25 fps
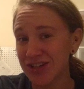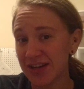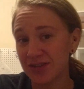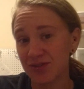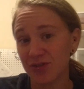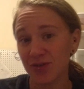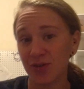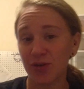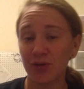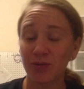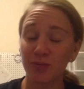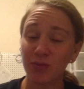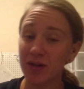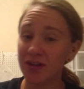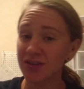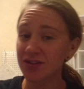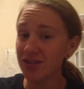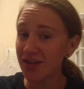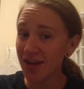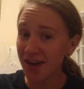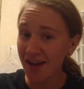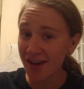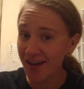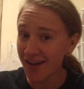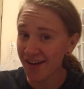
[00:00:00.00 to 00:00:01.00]
gender, which,
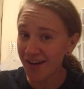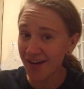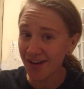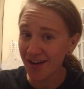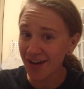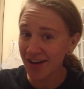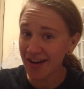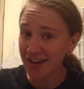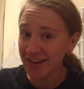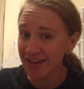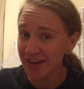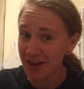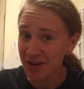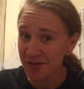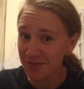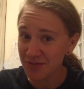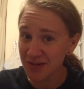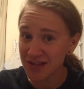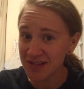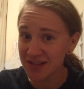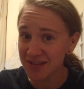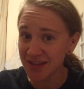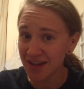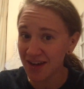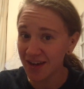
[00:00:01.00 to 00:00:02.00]
ah, you know,
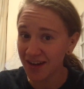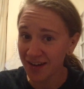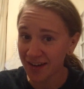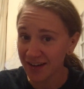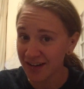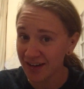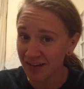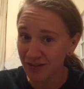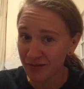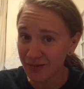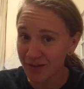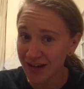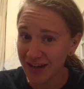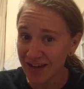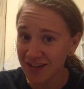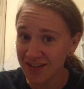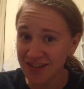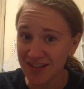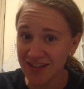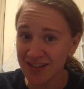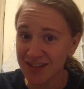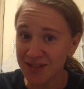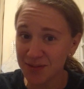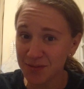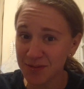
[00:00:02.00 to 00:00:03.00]
we suck, and everybody
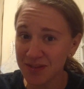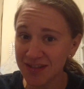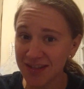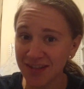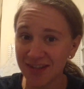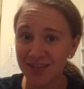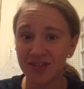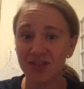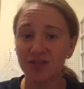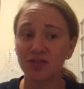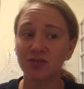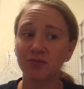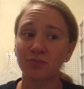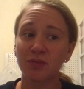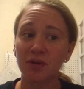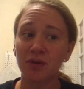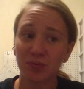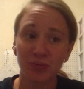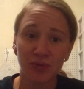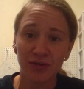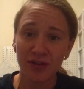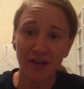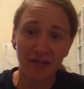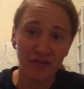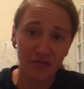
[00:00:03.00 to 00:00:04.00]
else thinks we suck too, but
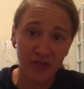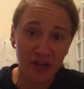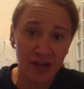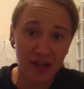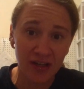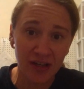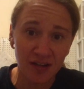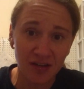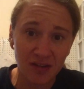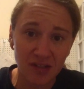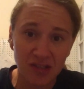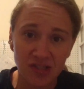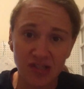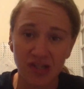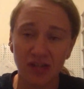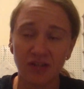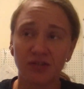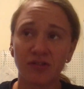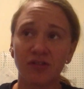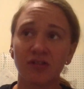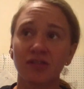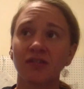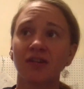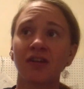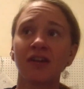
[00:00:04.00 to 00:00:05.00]
we're not finding out the
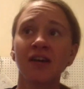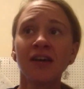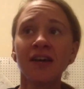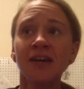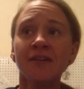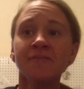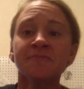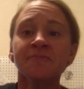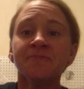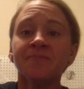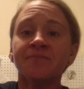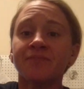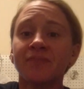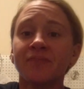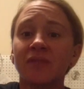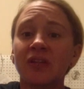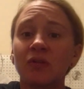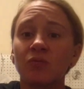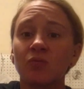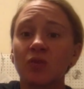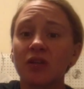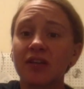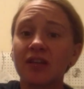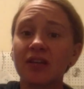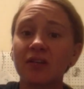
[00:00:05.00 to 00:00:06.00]
gender.
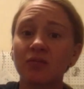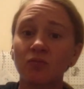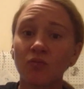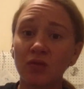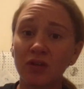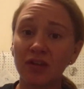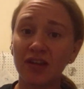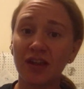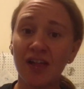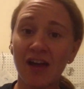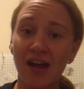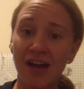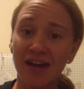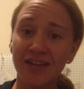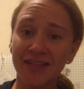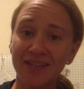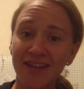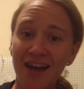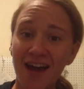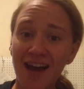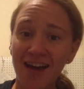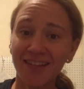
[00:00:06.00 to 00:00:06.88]
We didn't with Clyde, and